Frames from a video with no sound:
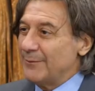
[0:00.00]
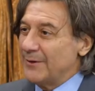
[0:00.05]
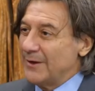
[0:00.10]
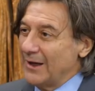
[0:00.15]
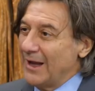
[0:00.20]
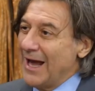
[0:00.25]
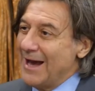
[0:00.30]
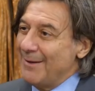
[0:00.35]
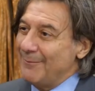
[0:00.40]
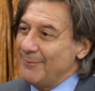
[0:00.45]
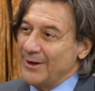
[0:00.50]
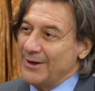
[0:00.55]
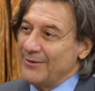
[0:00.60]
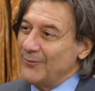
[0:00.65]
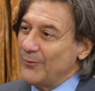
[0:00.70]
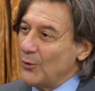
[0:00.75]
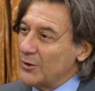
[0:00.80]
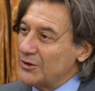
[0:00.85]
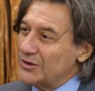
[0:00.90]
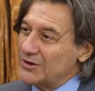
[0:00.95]
in the lab, but
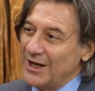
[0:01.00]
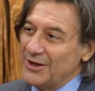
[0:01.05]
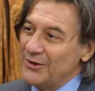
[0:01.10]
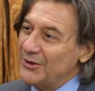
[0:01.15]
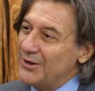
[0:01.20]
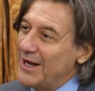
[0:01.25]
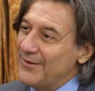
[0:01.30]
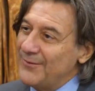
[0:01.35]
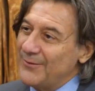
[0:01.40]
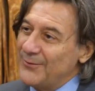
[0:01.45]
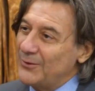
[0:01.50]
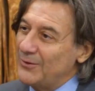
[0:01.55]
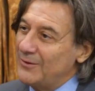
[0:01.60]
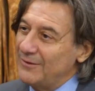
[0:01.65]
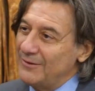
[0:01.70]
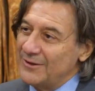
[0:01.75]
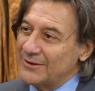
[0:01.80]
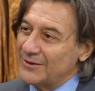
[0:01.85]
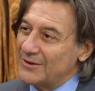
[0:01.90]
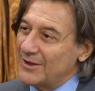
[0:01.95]
unfortunately I don't have
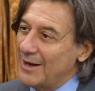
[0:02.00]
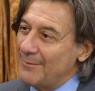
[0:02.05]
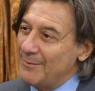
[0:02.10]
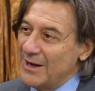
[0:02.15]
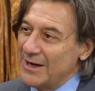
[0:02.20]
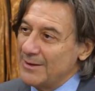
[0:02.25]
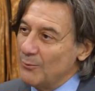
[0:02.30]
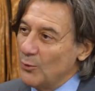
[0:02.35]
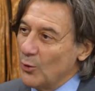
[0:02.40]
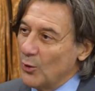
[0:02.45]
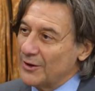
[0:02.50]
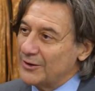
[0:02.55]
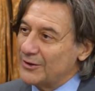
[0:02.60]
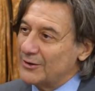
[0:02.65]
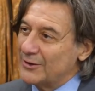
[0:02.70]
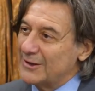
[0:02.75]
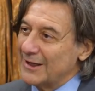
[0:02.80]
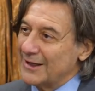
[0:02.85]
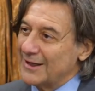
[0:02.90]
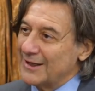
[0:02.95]
the time anymore
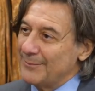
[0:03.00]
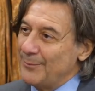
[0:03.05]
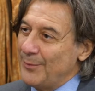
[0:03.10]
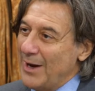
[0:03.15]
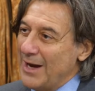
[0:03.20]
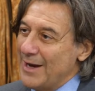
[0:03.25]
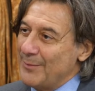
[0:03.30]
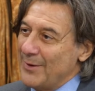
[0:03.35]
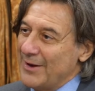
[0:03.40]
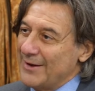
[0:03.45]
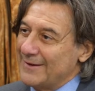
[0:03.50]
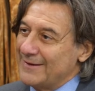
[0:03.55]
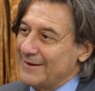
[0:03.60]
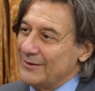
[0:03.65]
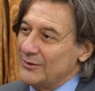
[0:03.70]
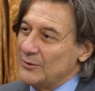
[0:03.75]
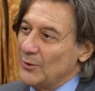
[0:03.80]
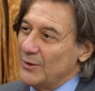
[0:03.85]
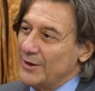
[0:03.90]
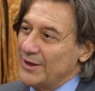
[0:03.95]
to take a pipette
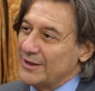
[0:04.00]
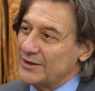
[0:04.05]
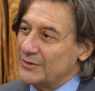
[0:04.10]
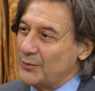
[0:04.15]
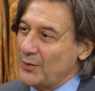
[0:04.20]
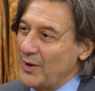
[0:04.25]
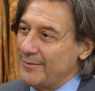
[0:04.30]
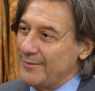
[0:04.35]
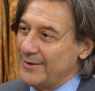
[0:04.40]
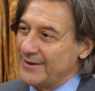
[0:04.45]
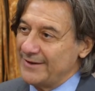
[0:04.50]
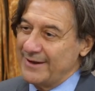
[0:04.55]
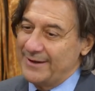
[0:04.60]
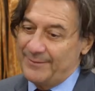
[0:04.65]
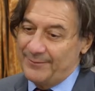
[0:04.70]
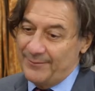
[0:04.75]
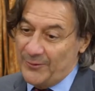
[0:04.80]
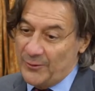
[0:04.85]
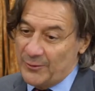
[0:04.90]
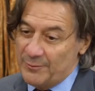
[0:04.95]
and do an experiment.
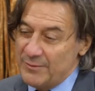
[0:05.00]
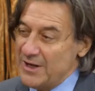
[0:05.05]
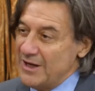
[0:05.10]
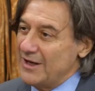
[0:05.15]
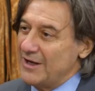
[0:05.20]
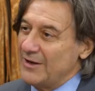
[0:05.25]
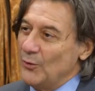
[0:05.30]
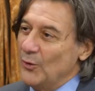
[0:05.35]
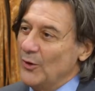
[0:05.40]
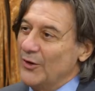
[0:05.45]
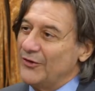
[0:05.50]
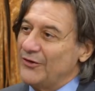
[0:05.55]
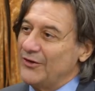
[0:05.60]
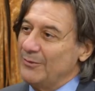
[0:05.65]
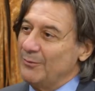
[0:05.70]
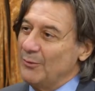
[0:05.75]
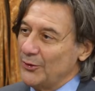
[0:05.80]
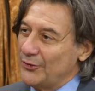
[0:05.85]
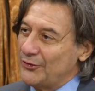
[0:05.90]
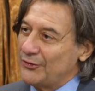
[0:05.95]
That for me, it was the
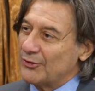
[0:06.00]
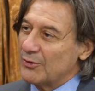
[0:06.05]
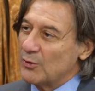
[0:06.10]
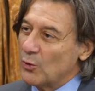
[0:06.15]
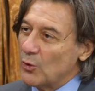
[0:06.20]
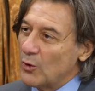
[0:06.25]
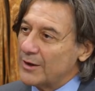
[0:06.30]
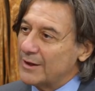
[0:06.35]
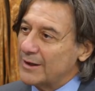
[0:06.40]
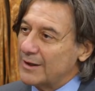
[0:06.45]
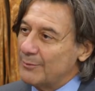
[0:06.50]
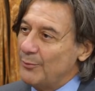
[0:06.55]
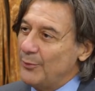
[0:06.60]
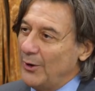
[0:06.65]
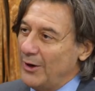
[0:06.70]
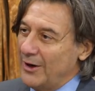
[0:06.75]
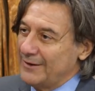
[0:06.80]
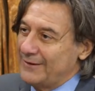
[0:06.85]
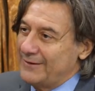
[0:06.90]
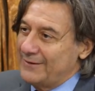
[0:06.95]
most rewarding
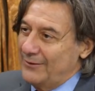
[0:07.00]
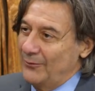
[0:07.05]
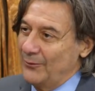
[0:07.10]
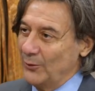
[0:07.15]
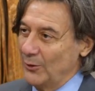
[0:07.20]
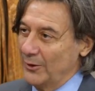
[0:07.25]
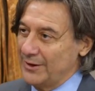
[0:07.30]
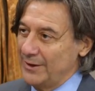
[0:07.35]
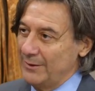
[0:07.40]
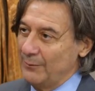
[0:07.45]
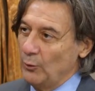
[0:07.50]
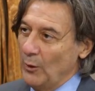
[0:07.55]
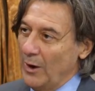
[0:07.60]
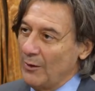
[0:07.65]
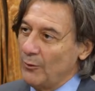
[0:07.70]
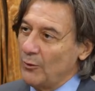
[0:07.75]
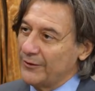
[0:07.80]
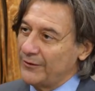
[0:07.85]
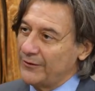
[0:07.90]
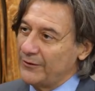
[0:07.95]
part of what I
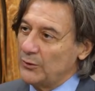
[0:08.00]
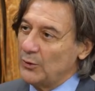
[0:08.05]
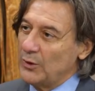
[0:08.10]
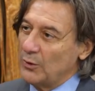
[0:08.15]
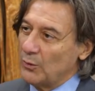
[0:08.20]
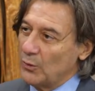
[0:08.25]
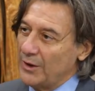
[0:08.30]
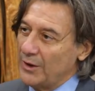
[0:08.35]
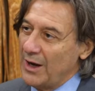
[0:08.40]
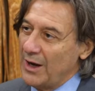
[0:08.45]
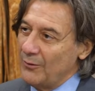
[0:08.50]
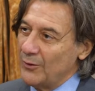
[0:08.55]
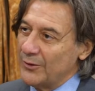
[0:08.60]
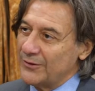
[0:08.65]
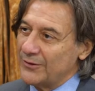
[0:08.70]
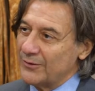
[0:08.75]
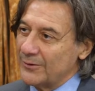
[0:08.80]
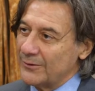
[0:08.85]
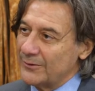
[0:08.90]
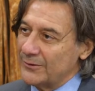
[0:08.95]
was doing
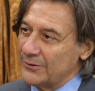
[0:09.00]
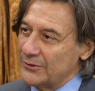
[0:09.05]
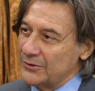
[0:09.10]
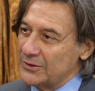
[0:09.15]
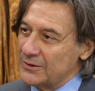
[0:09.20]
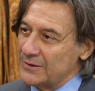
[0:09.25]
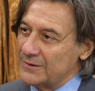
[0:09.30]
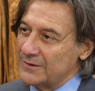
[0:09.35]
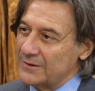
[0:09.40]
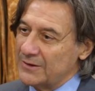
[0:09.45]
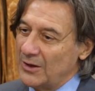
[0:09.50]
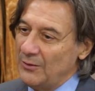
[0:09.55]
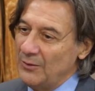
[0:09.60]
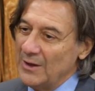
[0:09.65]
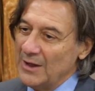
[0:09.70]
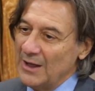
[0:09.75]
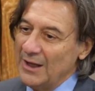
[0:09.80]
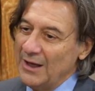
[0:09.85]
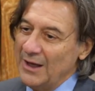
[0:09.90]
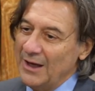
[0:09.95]
was a researcher. So
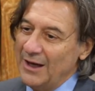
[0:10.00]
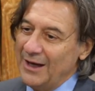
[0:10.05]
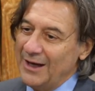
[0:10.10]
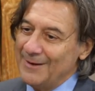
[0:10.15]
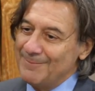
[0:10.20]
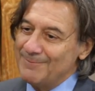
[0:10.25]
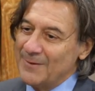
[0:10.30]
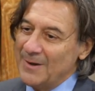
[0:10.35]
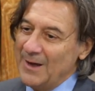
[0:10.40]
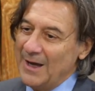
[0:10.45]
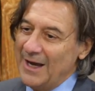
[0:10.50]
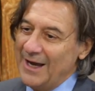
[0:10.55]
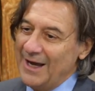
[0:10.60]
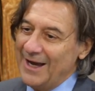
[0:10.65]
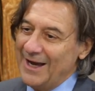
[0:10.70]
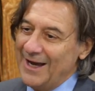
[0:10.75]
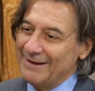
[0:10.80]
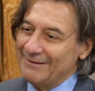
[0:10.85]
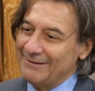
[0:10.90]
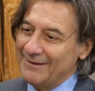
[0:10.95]

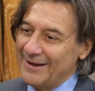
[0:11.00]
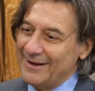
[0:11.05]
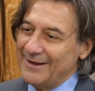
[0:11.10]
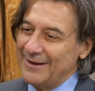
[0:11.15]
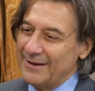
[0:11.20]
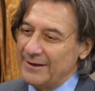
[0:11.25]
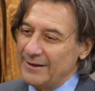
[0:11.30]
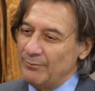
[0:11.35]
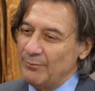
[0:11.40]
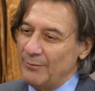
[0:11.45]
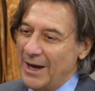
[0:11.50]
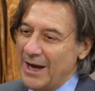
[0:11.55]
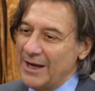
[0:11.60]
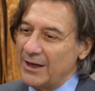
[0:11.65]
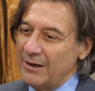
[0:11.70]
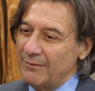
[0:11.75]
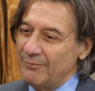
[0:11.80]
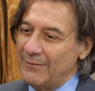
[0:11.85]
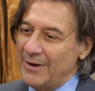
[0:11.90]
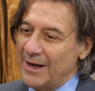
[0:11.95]

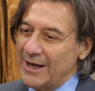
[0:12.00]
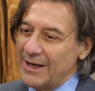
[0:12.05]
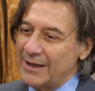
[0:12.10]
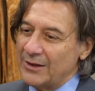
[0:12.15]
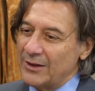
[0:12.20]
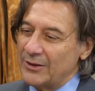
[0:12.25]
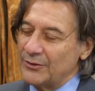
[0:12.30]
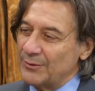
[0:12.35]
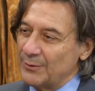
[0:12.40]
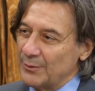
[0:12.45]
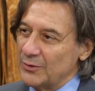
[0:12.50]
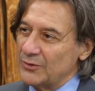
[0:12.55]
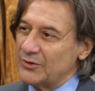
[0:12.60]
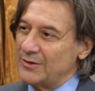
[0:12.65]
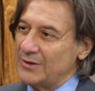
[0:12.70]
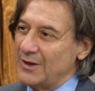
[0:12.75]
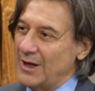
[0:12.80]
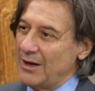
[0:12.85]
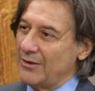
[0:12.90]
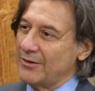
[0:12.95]
my
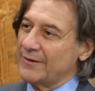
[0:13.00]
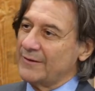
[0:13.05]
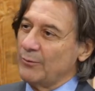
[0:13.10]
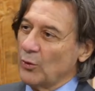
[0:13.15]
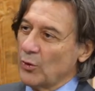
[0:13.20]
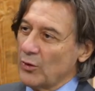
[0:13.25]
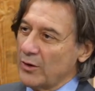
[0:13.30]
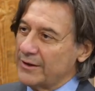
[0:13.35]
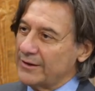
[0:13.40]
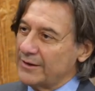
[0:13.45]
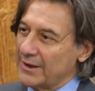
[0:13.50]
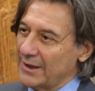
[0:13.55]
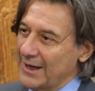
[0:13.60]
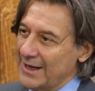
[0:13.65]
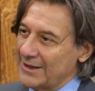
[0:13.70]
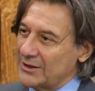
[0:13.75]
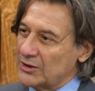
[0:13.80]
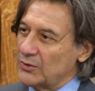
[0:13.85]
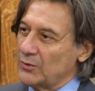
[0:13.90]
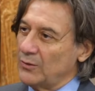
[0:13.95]
contribution now is more
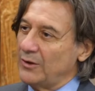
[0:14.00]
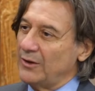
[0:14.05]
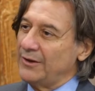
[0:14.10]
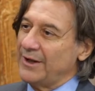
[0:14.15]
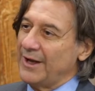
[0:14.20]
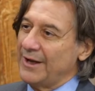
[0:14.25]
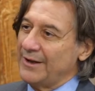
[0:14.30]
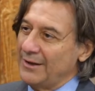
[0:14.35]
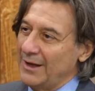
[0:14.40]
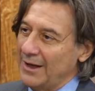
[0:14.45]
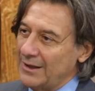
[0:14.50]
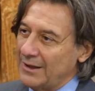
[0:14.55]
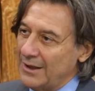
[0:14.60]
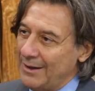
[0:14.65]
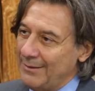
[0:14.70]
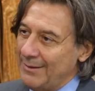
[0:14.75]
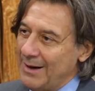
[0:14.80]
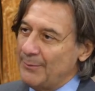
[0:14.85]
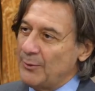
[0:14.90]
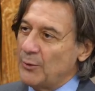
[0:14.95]
intellectual than and
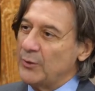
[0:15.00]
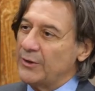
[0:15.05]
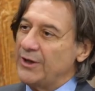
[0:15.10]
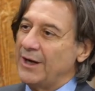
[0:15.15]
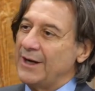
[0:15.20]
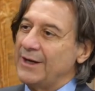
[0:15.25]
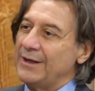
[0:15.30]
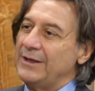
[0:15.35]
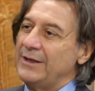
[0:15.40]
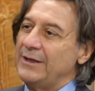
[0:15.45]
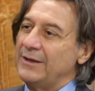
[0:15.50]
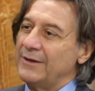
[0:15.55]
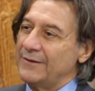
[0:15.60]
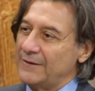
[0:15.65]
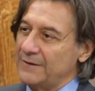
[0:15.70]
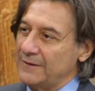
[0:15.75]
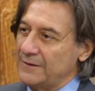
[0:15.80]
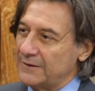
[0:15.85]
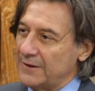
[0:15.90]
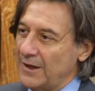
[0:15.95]
come up with
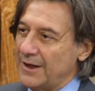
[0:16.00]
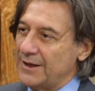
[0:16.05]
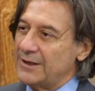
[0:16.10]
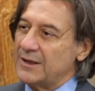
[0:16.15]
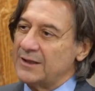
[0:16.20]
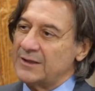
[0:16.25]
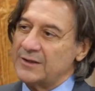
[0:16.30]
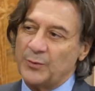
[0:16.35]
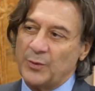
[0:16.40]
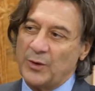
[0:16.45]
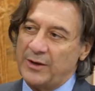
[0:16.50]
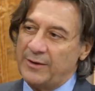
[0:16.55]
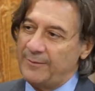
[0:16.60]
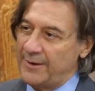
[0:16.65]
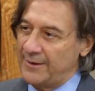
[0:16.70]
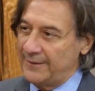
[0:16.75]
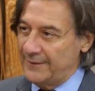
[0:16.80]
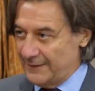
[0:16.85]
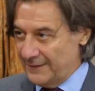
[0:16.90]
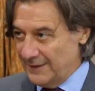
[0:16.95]
ideas, design the
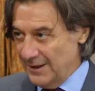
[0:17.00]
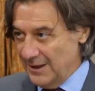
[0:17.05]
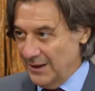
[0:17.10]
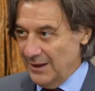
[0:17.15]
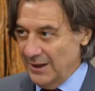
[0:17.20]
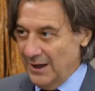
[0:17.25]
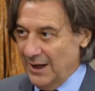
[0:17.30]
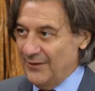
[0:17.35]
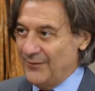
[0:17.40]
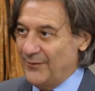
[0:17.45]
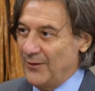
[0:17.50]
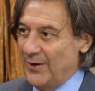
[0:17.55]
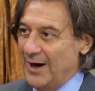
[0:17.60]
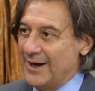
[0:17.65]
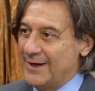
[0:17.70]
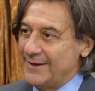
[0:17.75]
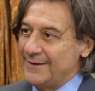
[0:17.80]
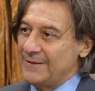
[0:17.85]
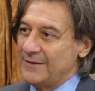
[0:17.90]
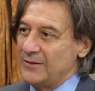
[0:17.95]
experiments,
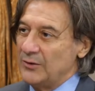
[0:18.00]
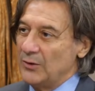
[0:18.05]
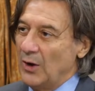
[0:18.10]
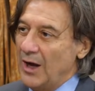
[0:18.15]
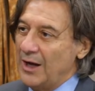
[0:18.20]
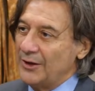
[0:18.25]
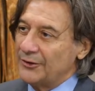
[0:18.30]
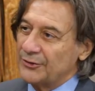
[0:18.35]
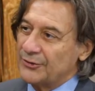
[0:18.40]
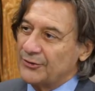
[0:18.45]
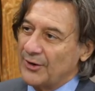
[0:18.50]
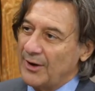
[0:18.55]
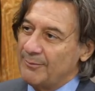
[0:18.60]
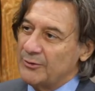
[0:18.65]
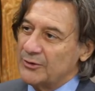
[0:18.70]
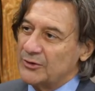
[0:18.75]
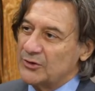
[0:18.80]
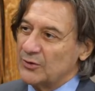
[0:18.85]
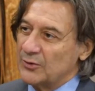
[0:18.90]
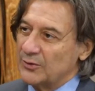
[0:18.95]
advise, you know, how to
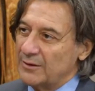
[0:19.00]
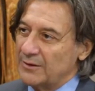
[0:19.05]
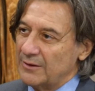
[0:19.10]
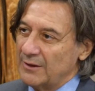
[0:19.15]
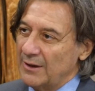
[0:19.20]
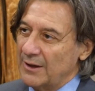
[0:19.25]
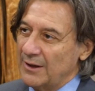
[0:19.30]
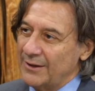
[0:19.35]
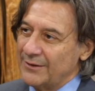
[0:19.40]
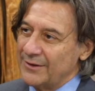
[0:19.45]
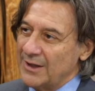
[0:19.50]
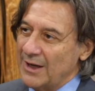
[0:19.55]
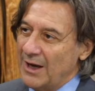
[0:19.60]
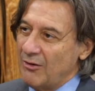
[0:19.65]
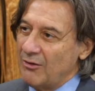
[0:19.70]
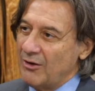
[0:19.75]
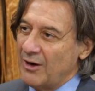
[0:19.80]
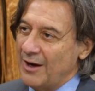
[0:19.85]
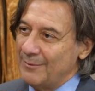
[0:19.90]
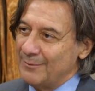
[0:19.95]
troubleshoot the
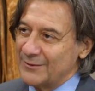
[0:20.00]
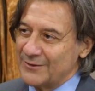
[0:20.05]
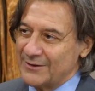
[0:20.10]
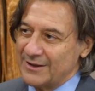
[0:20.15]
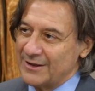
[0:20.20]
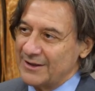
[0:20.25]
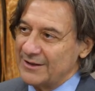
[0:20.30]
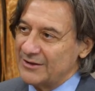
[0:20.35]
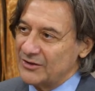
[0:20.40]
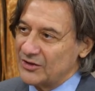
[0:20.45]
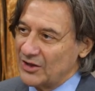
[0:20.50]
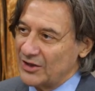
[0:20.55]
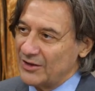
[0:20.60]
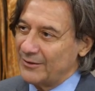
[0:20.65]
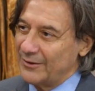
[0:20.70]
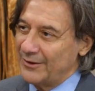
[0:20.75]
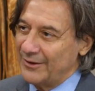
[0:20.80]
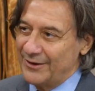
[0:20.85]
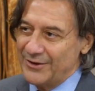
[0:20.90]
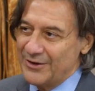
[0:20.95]
outcomes that in
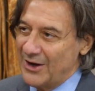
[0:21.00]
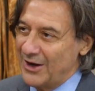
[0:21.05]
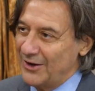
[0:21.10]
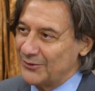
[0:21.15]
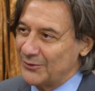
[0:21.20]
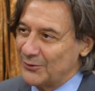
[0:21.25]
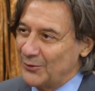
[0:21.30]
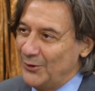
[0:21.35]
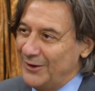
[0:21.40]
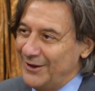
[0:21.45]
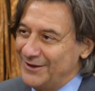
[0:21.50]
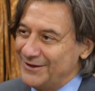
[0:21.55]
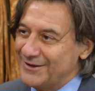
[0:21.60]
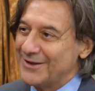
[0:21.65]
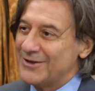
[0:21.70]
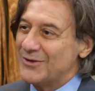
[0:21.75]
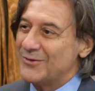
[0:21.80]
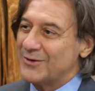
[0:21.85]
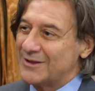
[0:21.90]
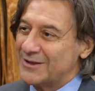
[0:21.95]
general are not what
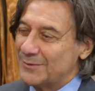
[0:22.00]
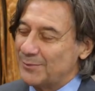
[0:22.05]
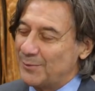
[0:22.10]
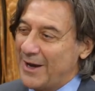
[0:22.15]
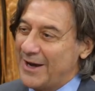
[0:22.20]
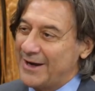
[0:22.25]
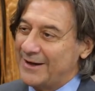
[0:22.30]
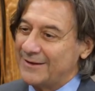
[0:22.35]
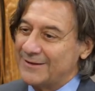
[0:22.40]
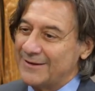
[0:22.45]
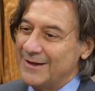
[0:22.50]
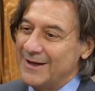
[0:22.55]
you expect.